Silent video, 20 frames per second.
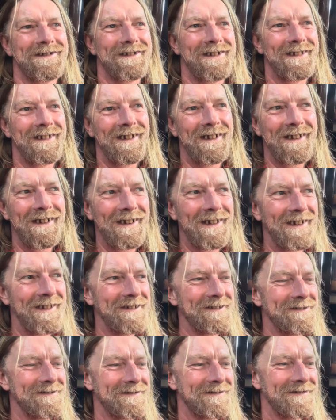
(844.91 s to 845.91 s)

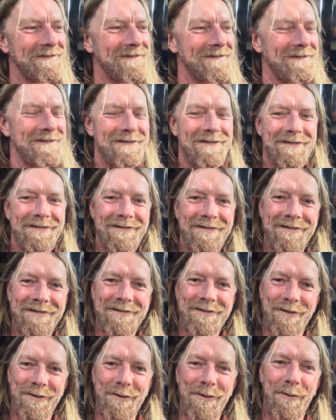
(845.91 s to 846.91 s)
Do
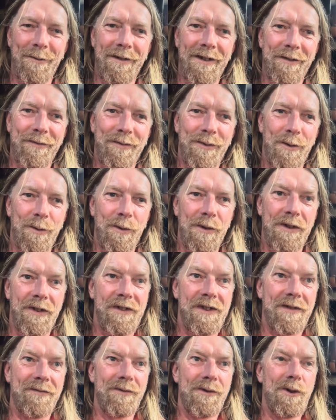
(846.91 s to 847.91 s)
you know what? For
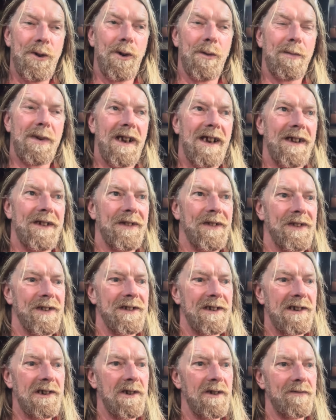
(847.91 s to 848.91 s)
once, I've no plans,
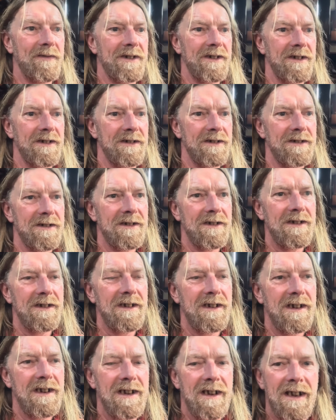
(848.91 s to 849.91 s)
and I love it.
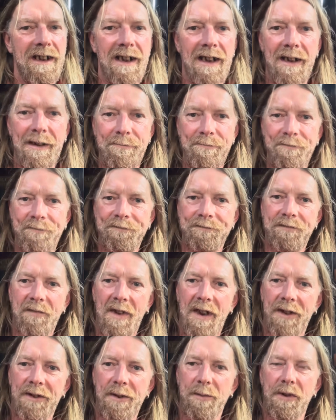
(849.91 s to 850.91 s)
I
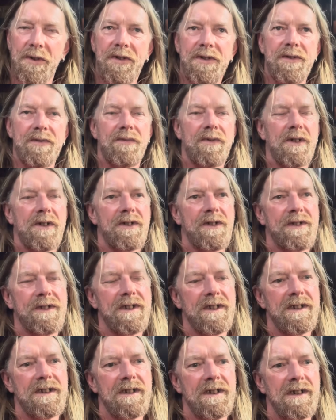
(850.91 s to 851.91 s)
suppose the
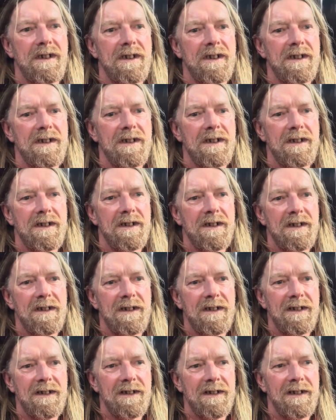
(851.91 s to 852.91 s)
first thing
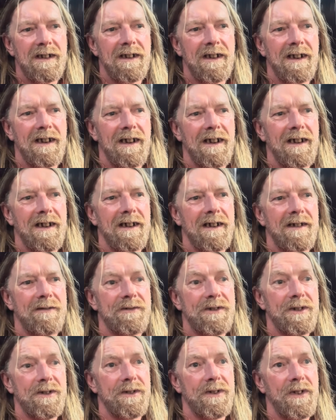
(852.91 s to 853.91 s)

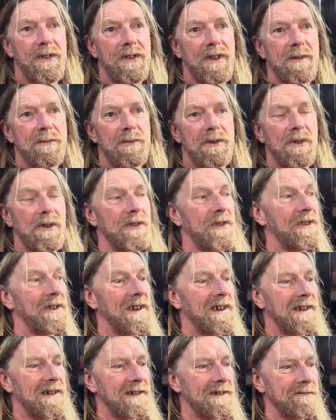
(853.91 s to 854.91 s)
I'm doing is I'm going
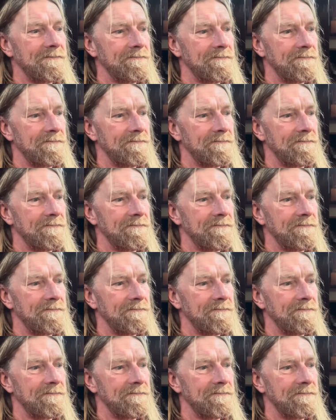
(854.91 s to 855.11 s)
sailing.